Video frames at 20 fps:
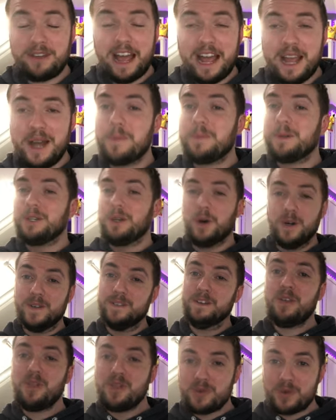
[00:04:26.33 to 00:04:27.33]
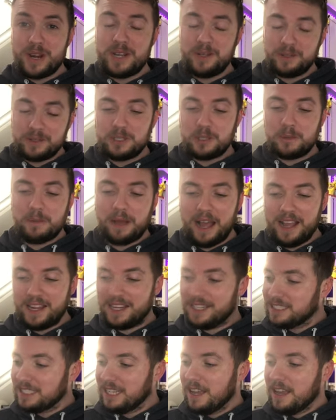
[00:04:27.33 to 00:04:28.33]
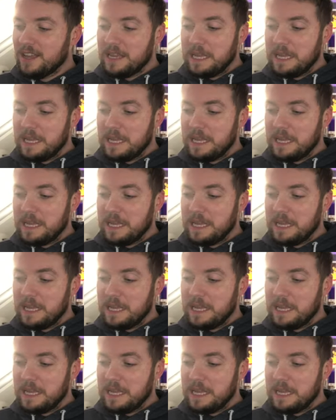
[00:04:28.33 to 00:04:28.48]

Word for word: I opened over 300 packs.